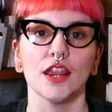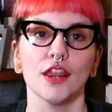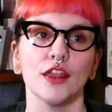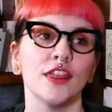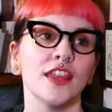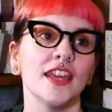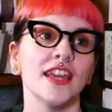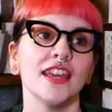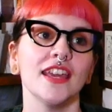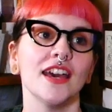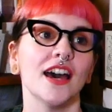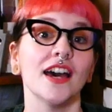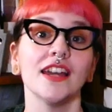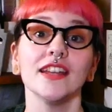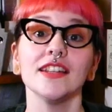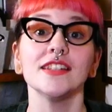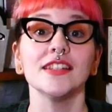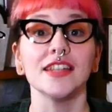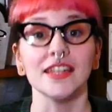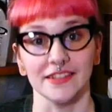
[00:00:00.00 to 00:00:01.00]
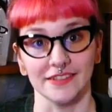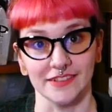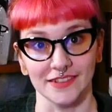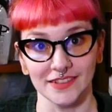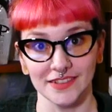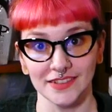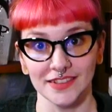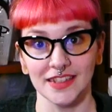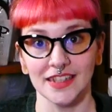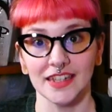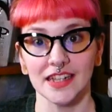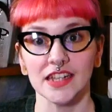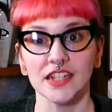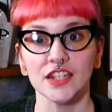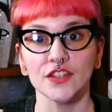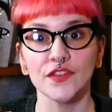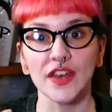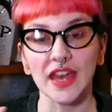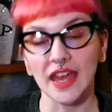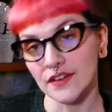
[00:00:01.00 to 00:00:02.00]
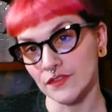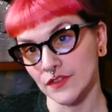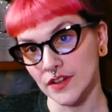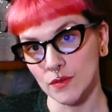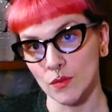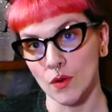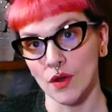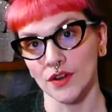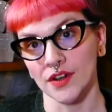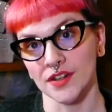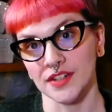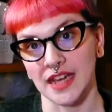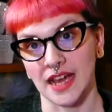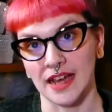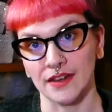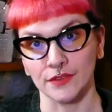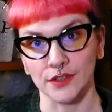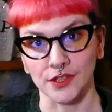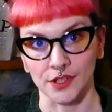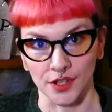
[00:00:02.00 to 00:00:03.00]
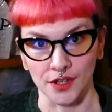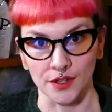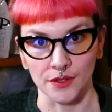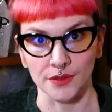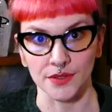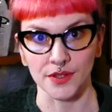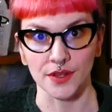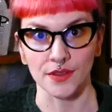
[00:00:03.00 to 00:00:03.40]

The ideal is for everyone to have clothes